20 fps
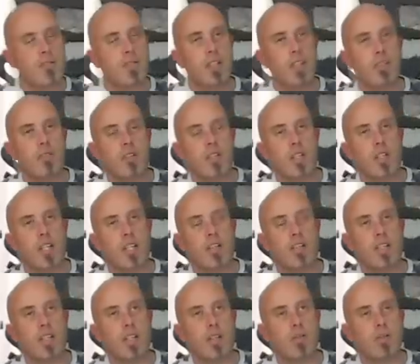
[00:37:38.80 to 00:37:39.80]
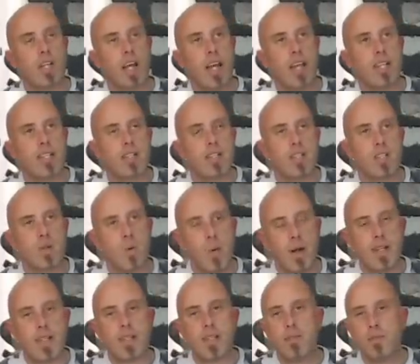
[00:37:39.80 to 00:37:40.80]
in the UK is the
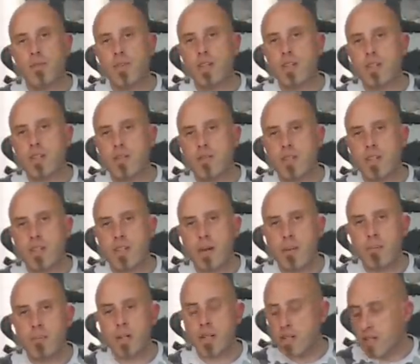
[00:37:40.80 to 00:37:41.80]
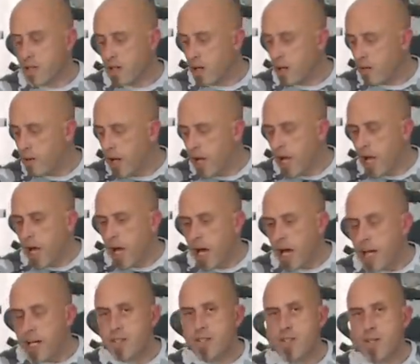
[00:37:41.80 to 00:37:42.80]
21st of December. So
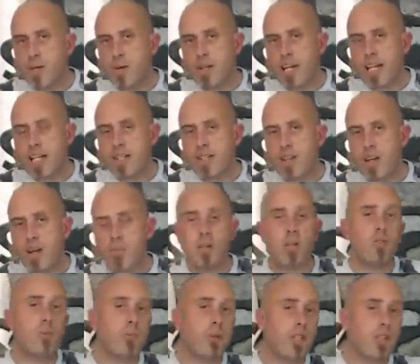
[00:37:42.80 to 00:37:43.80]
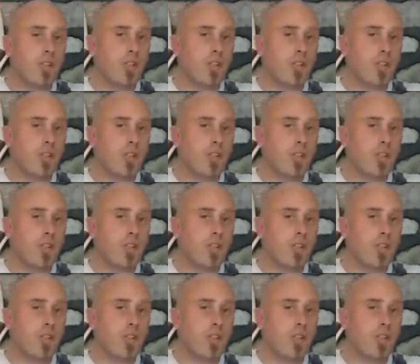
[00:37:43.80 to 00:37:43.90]
in 2 days' time, it will be the